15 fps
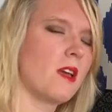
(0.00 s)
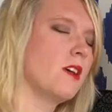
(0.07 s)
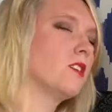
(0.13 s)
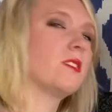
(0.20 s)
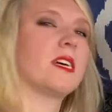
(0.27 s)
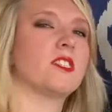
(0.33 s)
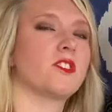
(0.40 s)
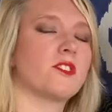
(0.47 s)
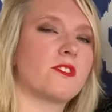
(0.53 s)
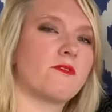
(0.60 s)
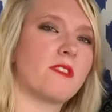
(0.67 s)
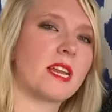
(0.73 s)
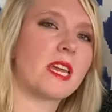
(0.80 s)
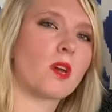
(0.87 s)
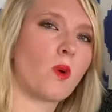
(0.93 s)
So that's just a
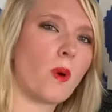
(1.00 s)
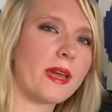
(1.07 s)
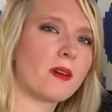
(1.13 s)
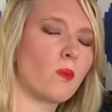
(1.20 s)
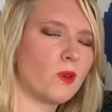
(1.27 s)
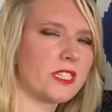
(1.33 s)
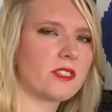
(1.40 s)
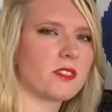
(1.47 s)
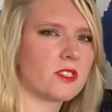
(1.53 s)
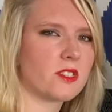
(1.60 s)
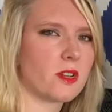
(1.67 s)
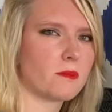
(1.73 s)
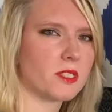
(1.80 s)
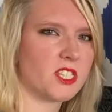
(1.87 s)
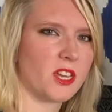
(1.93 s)
really quick
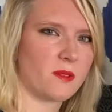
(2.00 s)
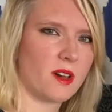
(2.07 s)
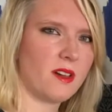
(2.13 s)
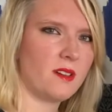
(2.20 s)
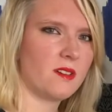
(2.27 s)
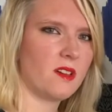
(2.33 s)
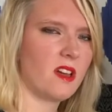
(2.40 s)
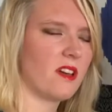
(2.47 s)
whistle-stop tour